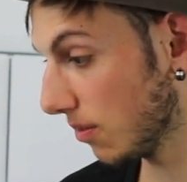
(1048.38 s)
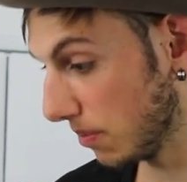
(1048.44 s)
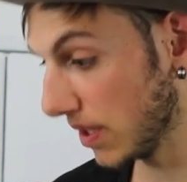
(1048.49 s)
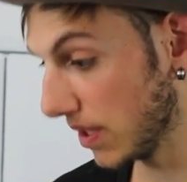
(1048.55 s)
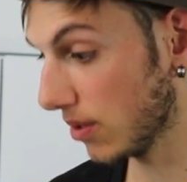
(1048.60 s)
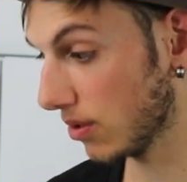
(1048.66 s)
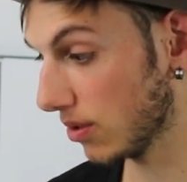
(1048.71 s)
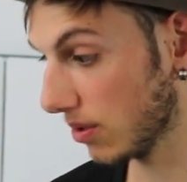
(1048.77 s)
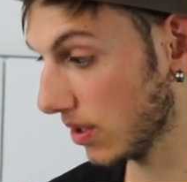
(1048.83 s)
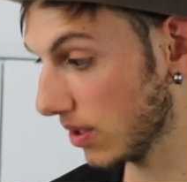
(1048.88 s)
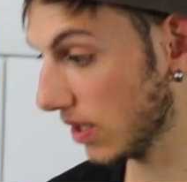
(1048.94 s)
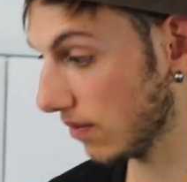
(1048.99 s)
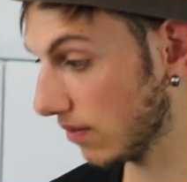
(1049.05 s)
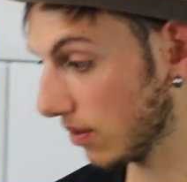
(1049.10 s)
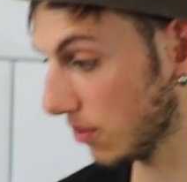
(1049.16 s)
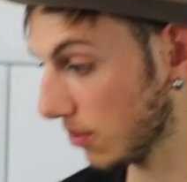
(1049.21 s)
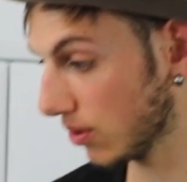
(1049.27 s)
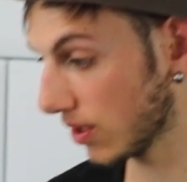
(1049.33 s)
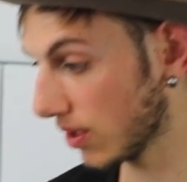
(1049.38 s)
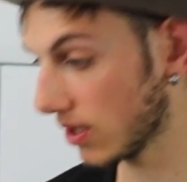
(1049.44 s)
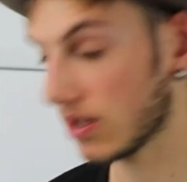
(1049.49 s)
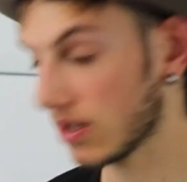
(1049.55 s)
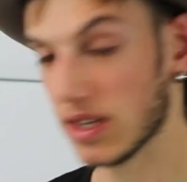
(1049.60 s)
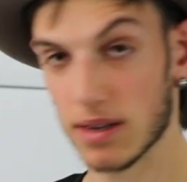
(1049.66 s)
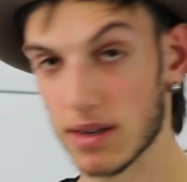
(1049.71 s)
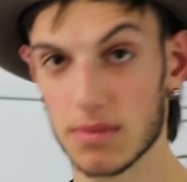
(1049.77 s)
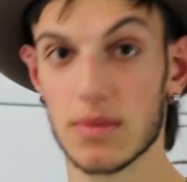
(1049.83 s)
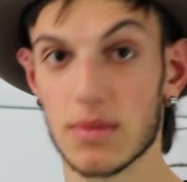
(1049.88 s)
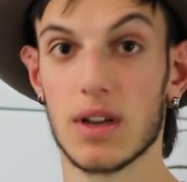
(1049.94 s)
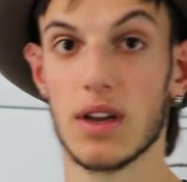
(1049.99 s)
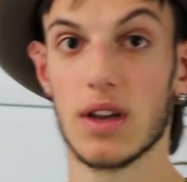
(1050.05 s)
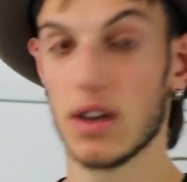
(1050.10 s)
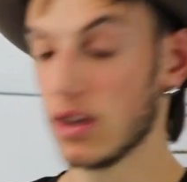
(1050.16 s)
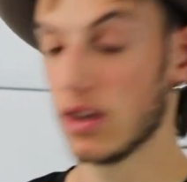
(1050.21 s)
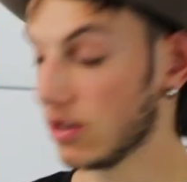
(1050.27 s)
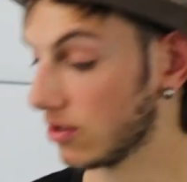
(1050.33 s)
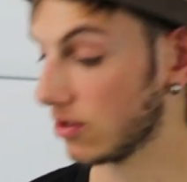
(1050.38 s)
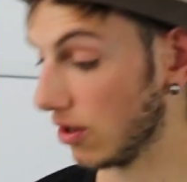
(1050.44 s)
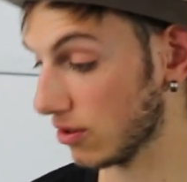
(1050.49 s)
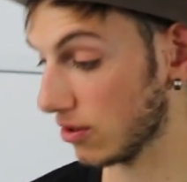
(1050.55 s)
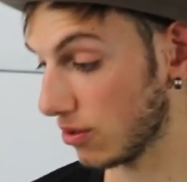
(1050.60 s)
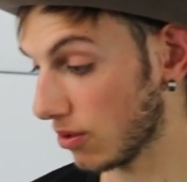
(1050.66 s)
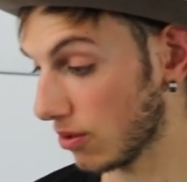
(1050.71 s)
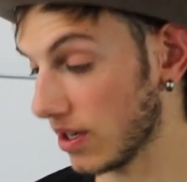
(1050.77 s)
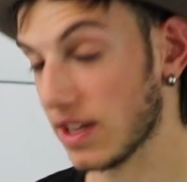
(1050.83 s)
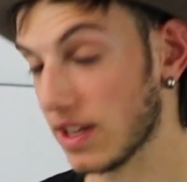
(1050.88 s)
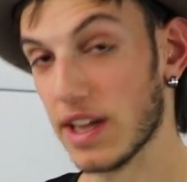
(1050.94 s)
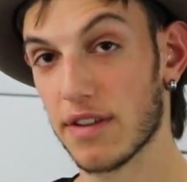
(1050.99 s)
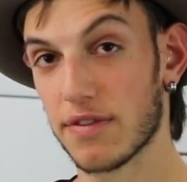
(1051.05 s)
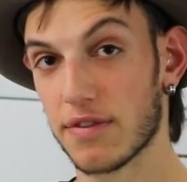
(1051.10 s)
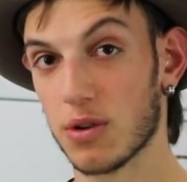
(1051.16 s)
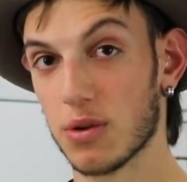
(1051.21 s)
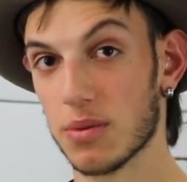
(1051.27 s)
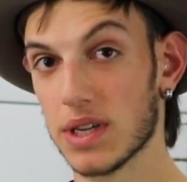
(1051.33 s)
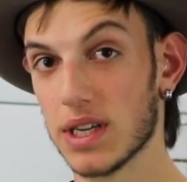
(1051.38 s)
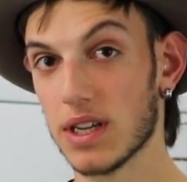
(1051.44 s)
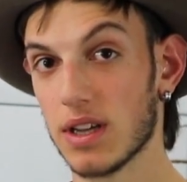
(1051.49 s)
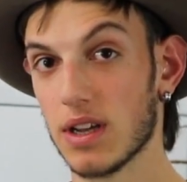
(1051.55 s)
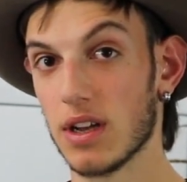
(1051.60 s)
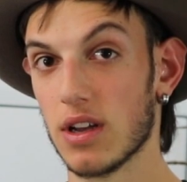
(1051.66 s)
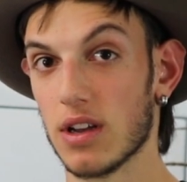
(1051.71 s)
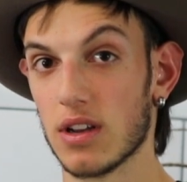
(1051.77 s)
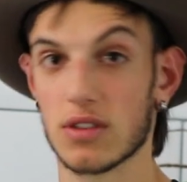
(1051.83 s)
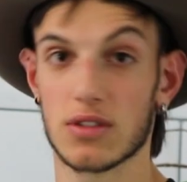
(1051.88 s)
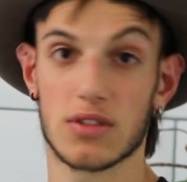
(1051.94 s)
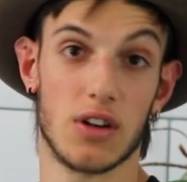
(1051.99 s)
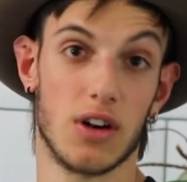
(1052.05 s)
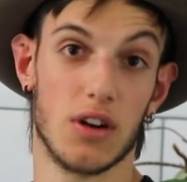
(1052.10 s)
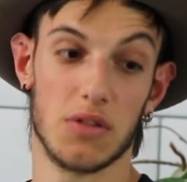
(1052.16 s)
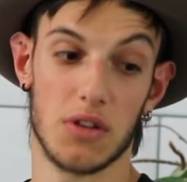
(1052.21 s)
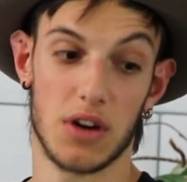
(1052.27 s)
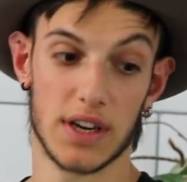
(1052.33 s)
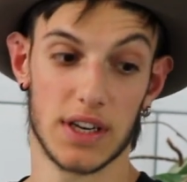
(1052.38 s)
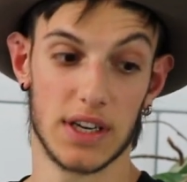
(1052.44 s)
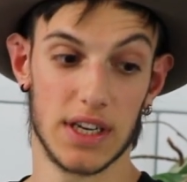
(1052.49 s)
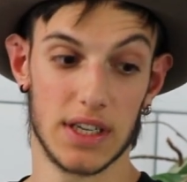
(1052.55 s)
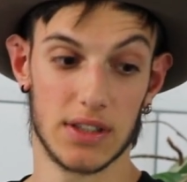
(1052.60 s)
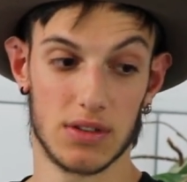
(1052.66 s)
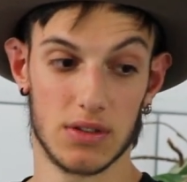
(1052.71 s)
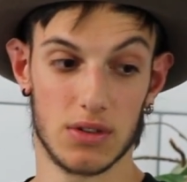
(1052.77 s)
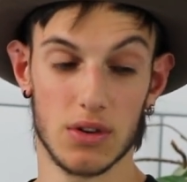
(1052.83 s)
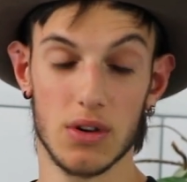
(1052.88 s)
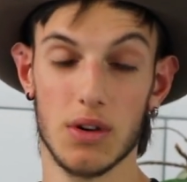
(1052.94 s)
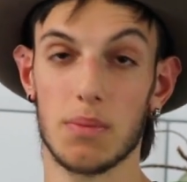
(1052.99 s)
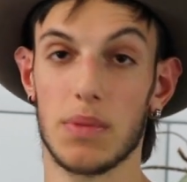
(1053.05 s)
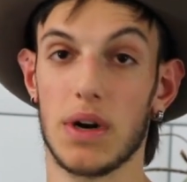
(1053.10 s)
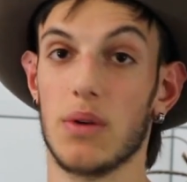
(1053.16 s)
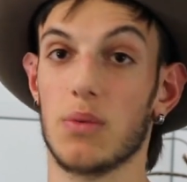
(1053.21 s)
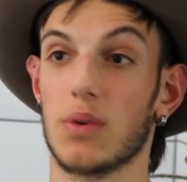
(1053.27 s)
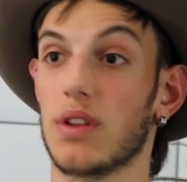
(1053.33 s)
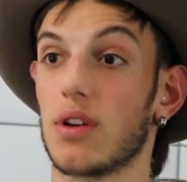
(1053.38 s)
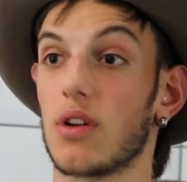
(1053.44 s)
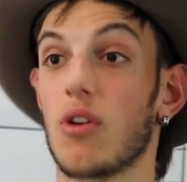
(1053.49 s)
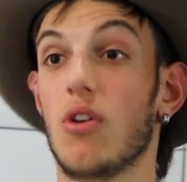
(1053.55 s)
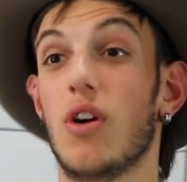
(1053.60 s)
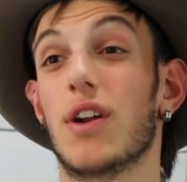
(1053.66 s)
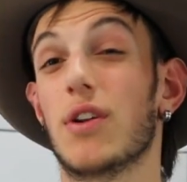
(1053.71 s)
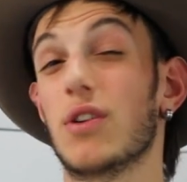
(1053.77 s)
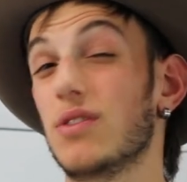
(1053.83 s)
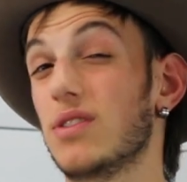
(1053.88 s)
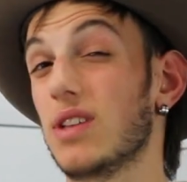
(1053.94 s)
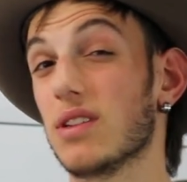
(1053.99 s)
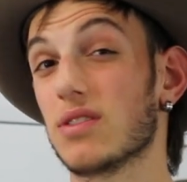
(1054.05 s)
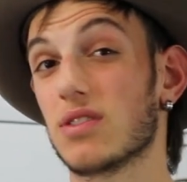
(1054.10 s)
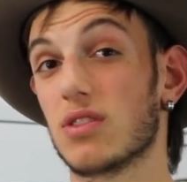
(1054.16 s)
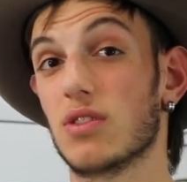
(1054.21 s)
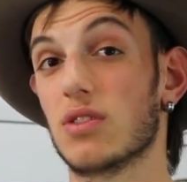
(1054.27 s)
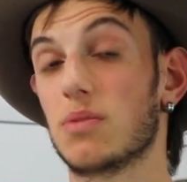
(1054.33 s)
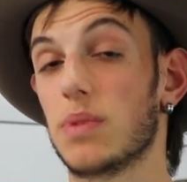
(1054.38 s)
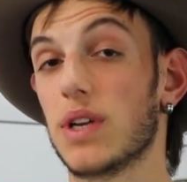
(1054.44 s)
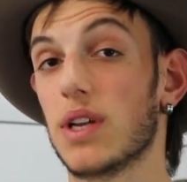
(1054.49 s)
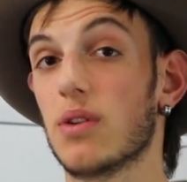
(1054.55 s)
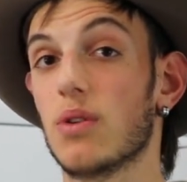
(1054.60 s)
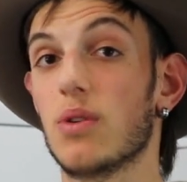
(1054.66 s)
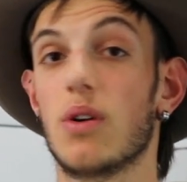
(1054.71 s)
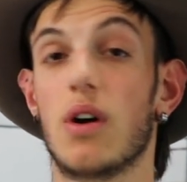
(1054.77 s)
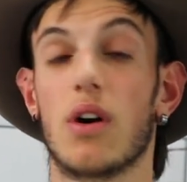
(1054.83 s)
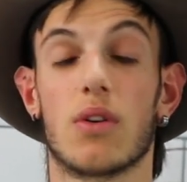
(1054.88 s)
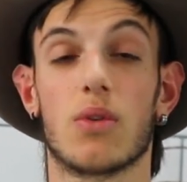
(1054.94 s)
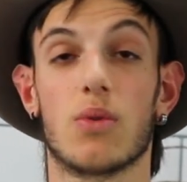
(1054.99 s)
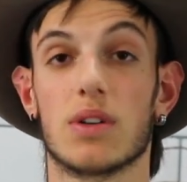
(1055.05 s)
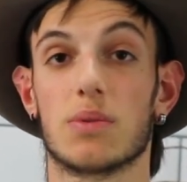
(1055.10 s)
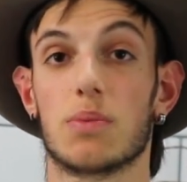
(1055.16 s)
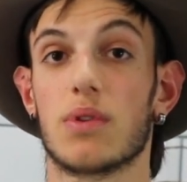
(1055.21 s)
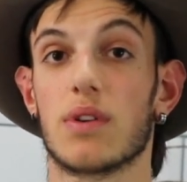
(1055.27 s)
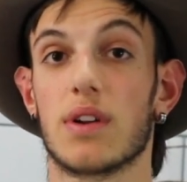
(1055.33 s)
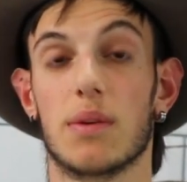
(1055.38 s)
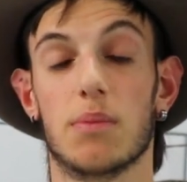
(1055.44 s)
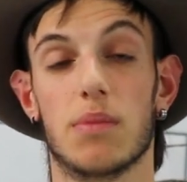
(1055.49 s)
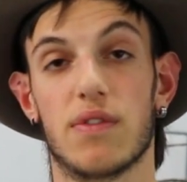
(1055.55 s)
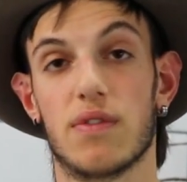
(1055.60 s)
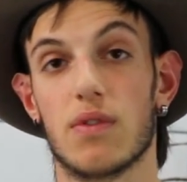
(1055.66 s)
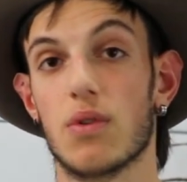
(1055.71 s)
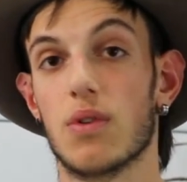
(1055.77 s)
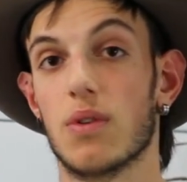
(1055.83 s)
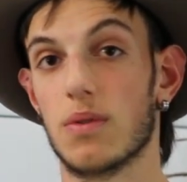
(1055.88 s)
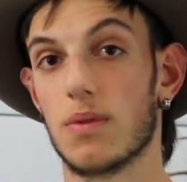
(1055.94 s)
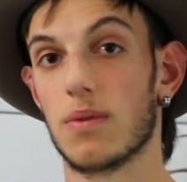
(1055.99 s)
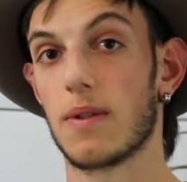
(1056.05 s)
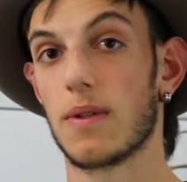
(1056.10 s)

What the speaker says: Beard oil in every morning, yeah. So it's already there for me, so I didn't need to do it. But with a client who doesn't use beard oil, I'd always put it in before.